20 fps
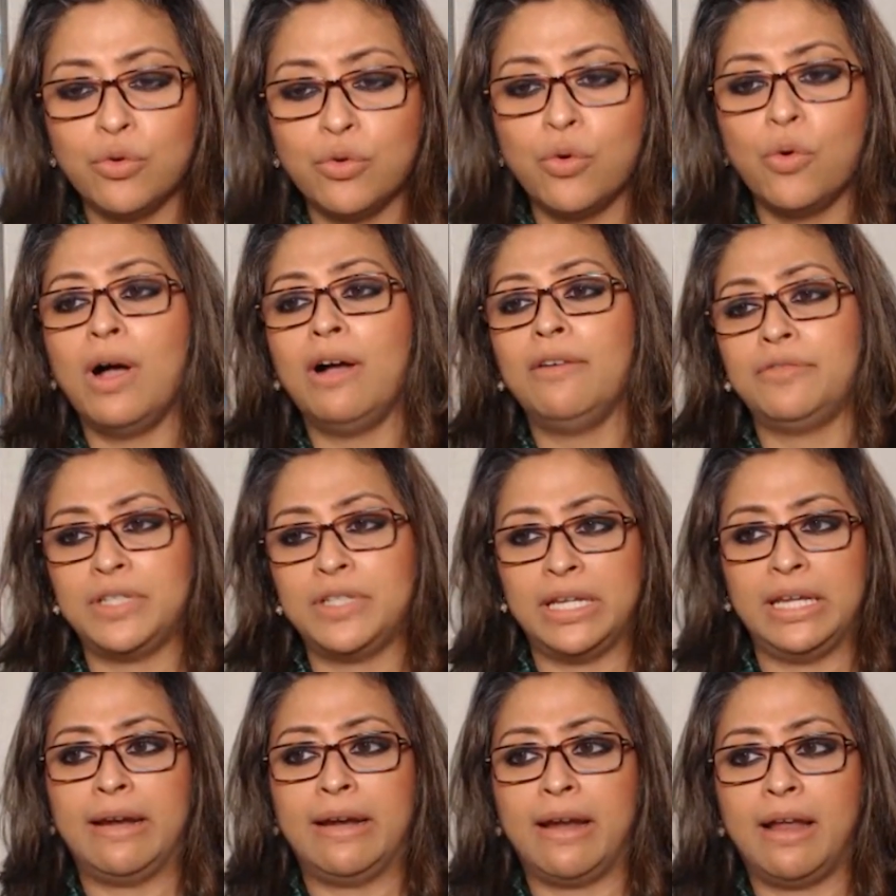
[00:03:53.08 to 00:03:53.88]
to go
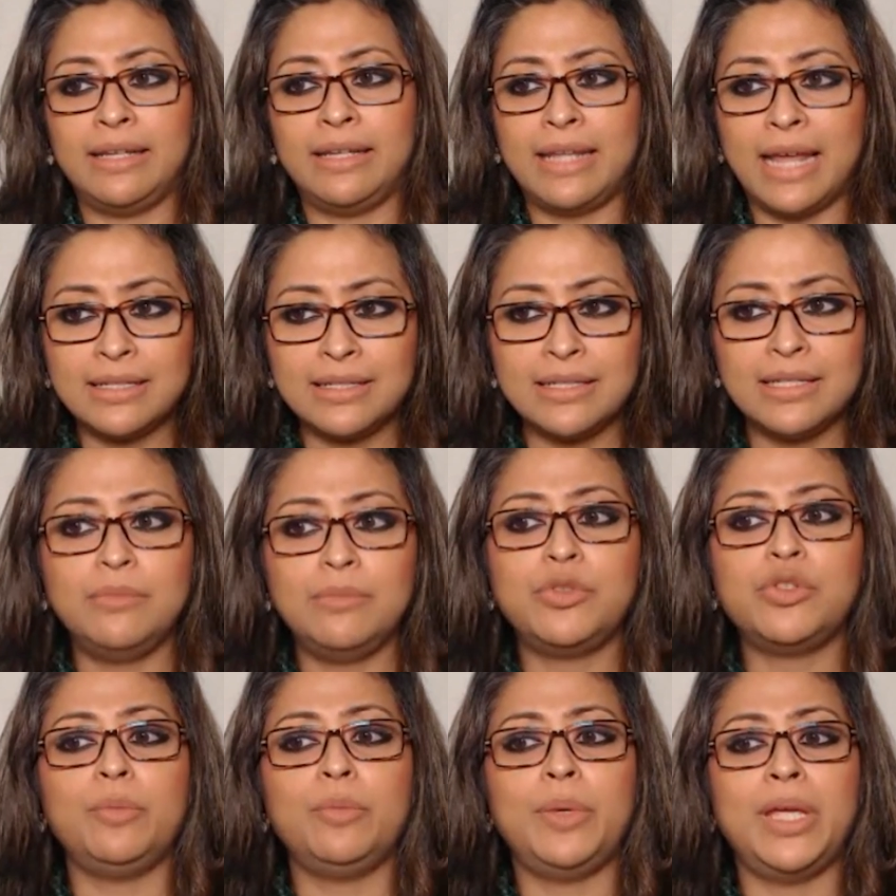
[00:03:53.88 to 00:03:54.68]
after Iran. That
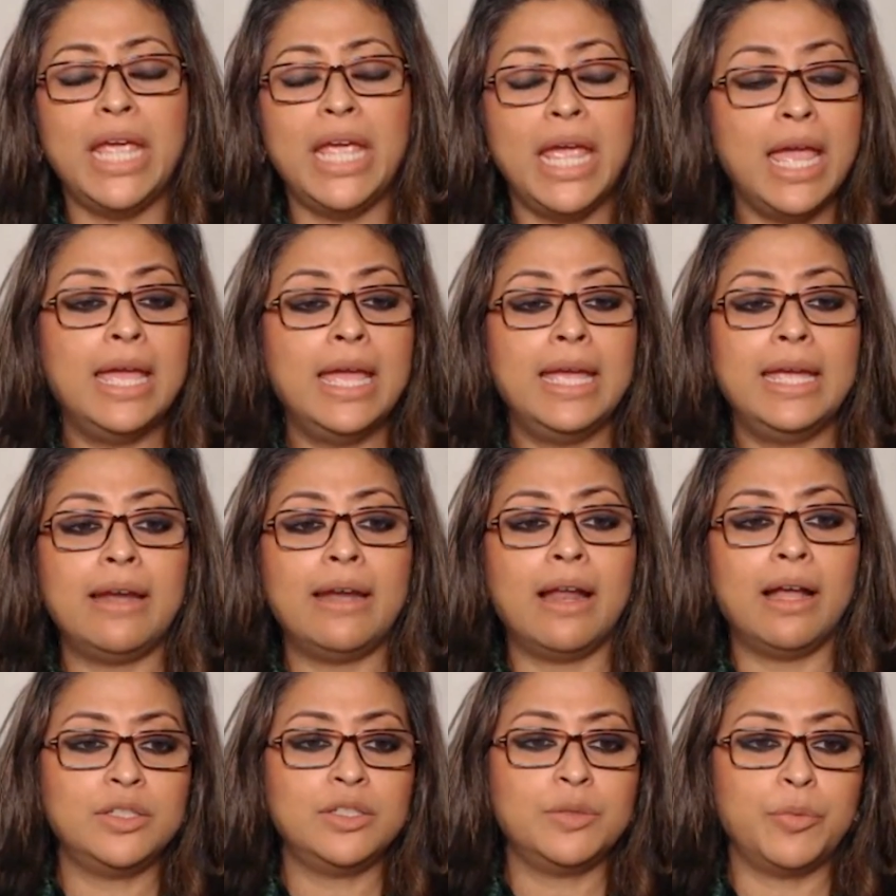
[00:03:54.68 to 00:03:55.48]
seems to be
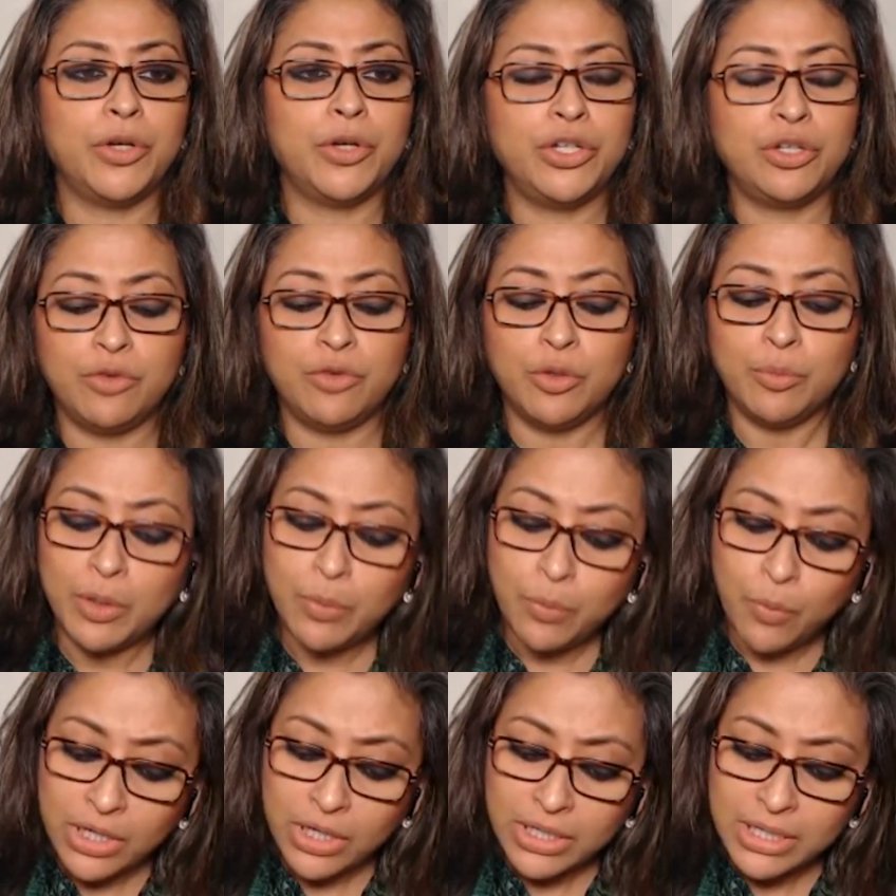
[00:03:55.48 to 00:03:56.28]
Iran's point of view.
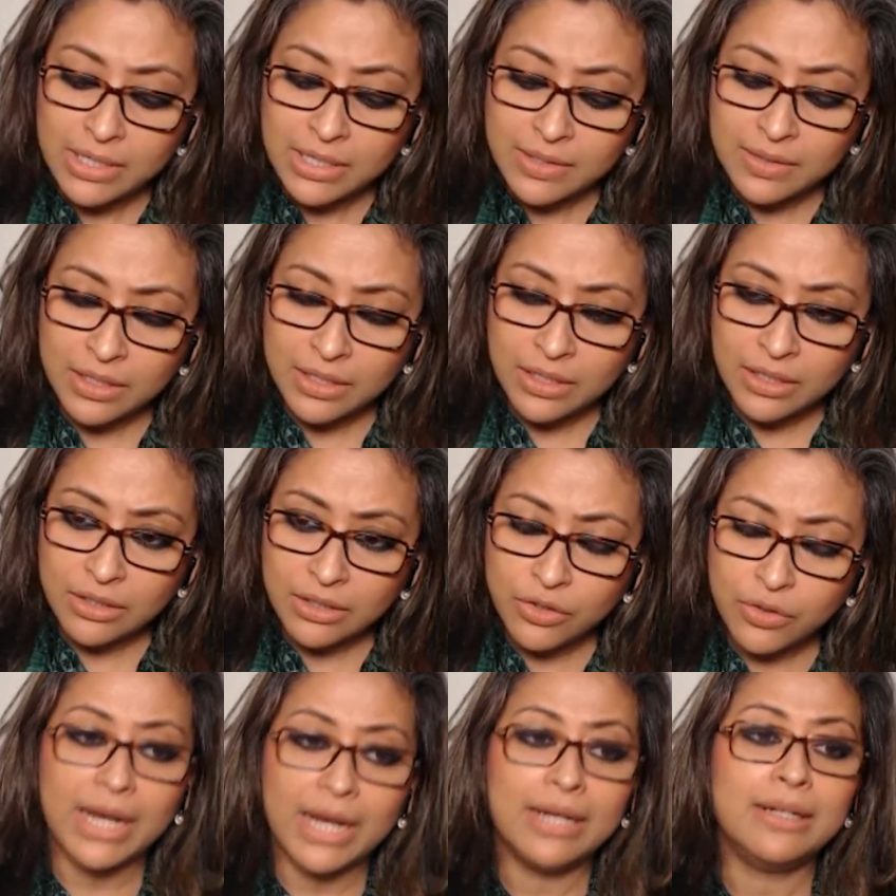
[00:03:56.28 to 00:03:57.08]
But what is the
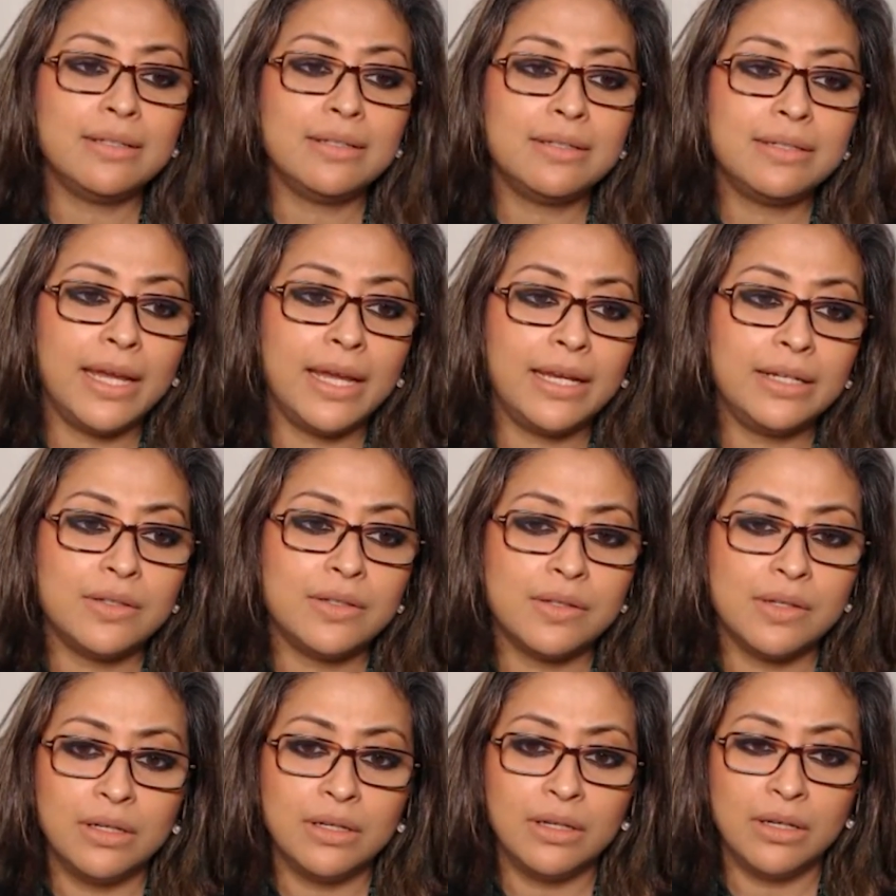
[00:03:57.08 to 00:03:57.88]
United
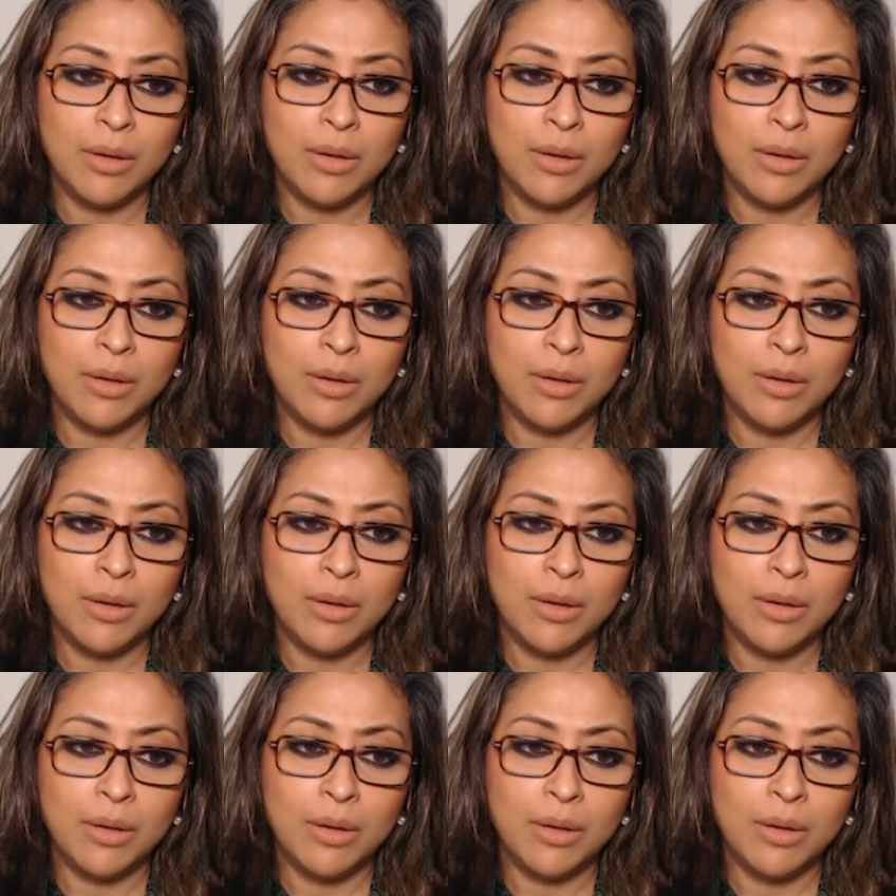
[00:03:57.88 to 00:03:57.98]
States